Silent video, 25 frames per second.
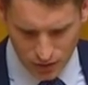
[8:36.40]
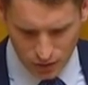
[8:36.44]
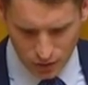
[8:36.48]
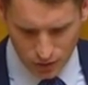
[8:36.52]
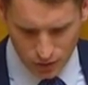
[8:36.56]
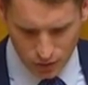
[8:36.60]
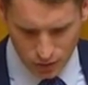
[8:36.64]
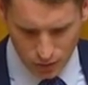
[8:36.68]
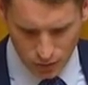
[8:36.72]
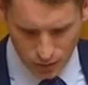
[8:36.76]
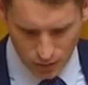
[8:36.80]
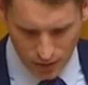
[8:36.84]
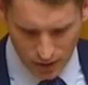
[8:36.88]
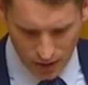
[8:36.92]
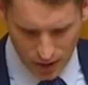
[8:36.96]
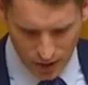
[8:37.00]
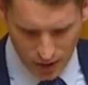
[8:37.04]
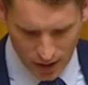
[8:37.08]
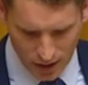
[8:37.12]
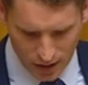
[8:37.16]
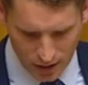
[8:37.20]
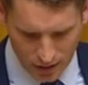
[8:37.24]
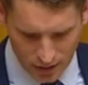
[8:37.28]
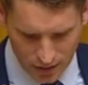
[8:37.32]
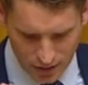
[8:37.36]

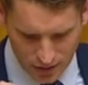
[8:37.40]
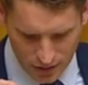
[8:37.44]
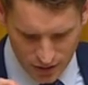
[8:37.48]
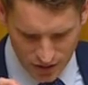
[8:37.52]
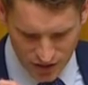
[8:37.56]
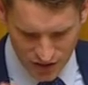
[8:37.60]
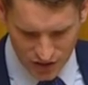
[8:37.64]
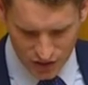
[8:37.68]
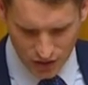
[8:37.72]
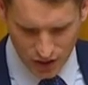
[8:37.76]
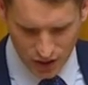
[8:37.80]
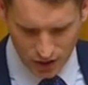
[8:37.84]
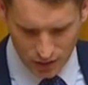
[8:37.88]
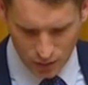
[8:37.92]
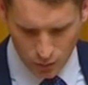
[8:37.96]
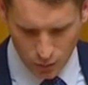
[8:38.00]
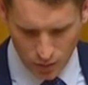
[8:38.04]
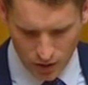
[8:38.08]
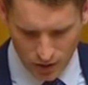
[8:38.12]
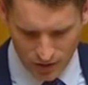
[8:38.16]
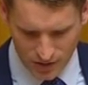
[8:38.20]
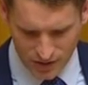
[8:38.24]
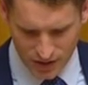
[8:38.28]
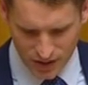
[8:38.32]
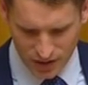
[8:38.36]
to C,
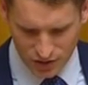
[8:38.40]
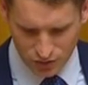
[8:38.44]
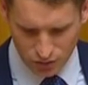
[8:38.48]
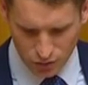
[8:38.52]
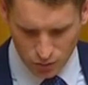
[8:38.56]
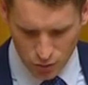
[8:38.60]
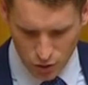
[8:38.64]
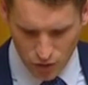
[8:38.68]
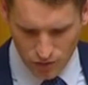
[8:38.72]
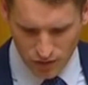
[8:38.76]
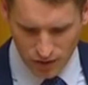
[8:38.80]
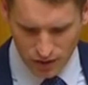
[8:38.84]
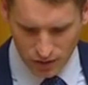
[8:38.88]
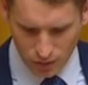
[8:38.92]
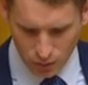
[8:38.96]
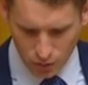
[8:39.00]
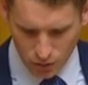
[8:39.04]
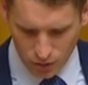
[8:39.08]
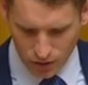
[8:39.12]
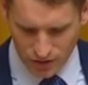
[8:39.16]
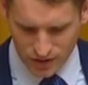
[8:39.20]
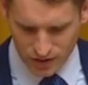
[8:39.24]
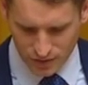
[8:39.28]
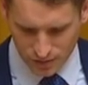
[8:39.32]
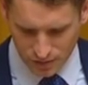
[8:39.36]
where it says removing the
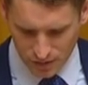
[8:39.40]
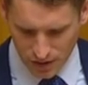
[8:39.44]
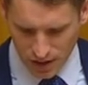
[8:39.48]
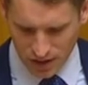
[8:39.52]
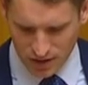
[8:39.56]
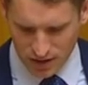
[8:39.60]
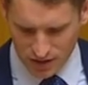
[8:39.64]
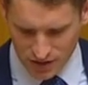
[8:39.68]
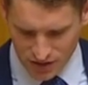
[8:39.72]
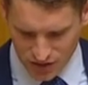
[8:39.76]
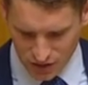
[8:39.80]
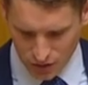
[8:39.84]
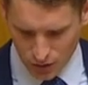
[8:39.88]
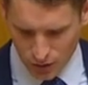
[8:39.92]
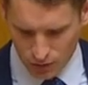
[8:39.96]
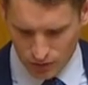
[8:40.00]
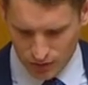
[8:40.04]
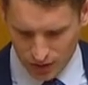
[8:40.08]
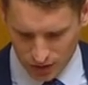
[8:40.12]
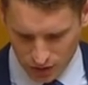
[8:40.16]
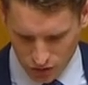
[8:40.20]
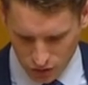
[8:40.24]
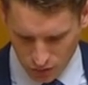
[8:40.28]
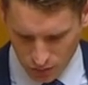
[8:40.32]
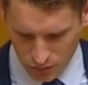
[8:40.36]
words offend,
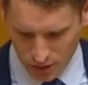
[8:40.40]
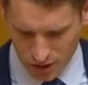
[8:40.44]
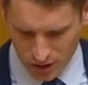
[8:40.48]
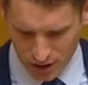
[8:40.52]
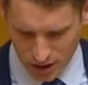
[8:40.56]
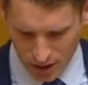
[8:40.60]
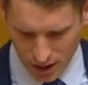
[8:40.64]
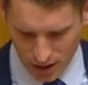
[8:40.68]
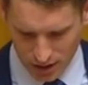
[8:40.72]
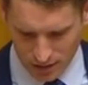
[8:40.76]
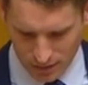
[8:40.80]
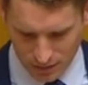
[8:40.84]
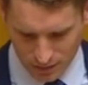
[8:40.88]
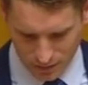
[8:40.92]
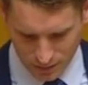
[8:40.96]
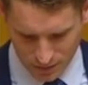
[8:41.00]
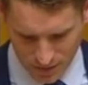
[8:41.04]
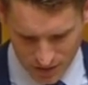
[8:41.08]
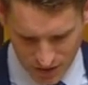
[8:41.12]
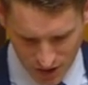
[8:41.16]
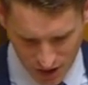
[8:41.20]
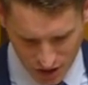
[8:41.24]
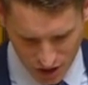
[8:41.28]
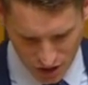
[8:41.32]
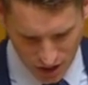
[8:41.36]
insult and humiliate from
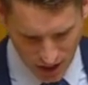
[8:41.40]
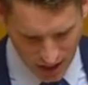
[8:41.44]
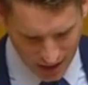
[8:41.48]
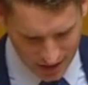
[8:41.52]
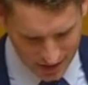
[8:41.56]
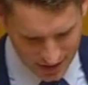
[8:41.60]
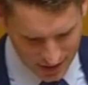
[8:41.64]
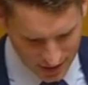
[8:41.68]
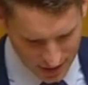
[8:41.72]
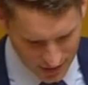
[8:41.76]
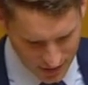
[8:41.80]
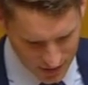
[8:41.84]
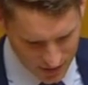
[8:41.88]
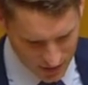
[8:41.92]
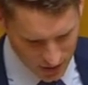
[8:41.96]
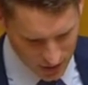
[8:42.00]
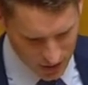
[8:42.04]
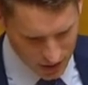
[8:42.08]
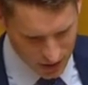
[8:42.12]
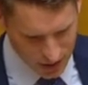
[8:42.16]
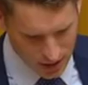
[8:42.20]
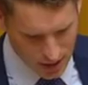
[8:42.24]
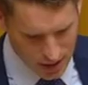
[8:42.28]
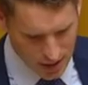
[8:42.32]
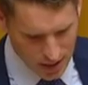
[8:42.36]
section
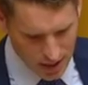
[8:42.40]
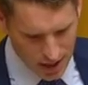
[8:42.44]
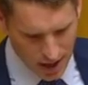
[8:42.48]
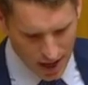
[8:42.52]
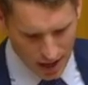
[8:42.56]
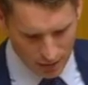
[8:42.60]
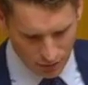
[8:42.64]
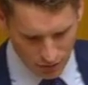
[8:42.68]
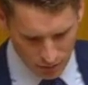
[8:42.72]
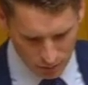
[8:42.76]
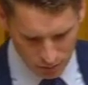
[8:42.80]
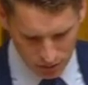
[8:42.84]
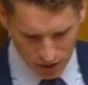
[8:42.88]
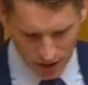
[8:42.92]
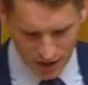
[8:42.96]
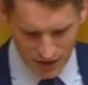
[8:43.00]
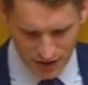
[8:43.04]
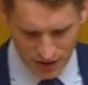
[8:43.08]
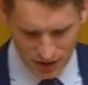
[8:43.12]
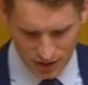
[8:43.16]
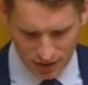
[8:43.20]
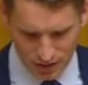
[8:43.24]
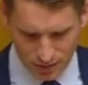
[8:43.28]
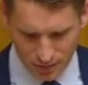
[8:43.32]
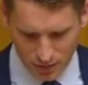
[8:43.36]
18C and
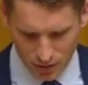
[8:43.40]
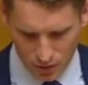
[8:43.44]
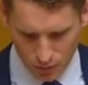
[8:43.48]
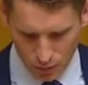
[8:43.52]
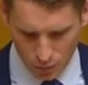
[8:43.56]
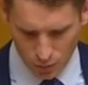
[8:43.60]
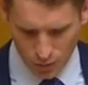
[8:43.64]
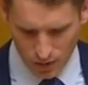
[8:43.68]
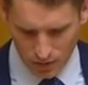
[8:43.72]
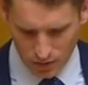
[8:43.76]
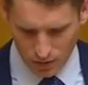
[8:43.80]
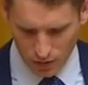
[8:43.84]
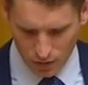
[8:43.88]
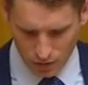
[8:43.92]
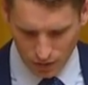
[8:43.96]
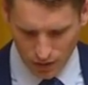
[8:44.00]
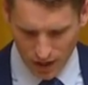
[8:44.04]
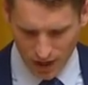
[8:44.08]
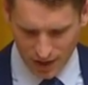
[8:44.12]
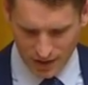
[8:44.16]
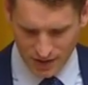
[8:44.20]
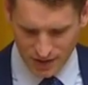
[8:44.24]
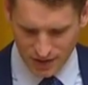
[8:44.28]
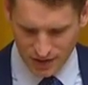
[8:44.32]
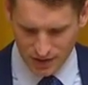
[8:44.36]
replacing them with
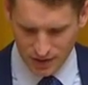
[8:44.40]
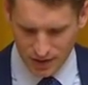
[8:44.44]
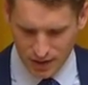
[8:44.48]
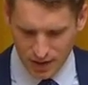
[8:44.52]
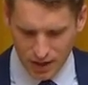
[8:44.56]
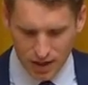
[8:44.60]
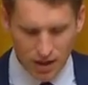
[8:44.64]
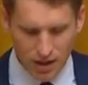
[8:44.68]
harass.